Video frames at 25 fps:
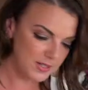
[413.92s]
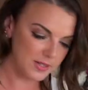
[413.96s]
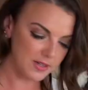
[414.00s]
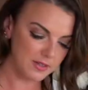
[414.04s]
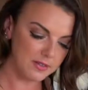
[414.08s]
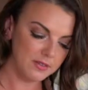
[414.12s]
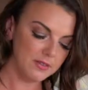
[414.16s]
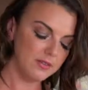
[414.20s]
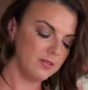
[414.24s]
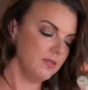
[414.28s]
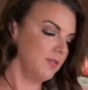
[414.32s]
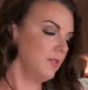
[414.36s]

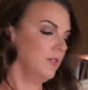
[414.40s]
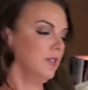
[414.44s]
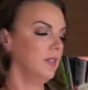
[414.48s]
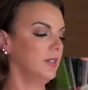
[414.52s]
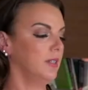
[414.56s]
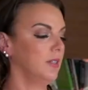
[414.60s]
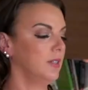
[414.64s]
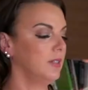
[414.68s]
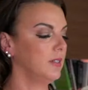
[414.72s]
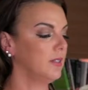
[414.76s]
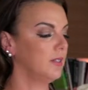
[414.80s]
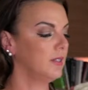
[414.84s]
done.
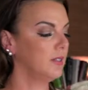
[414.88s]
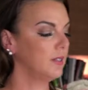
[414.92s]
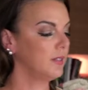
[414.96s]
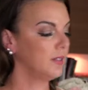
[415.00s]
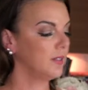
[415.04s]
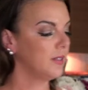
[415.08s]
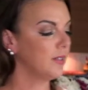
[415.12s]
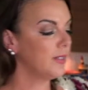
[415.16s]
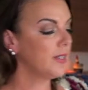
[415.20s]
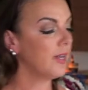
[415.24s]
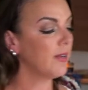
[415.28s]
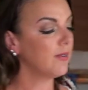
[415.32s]

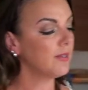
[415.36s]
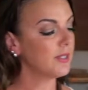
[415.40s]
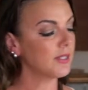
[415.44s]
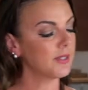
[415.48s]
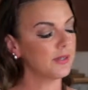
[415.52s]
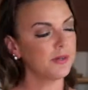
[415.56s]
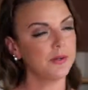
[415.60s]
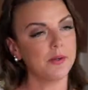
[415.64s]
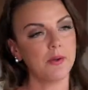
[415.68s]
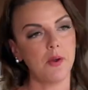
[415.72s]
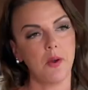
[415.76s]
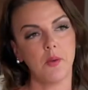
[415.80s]
And now it's
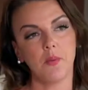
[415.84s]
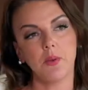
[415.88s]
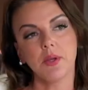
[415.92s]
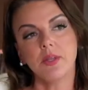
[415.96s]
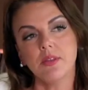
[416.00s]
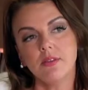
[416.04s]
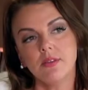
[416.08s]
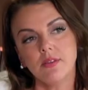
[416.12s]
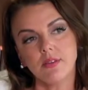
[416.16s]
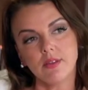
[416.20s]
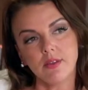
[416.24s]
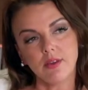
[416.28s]
gonna go
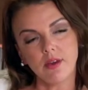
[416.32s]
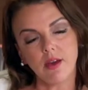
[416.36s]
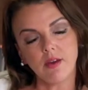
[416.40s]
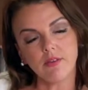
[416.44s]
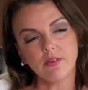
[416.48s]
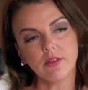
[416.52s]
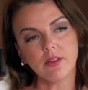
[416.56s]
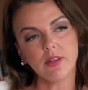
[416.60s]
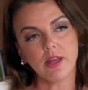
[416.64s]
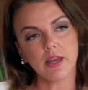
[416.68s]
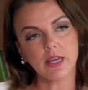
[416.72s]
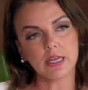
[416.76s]
into the oven,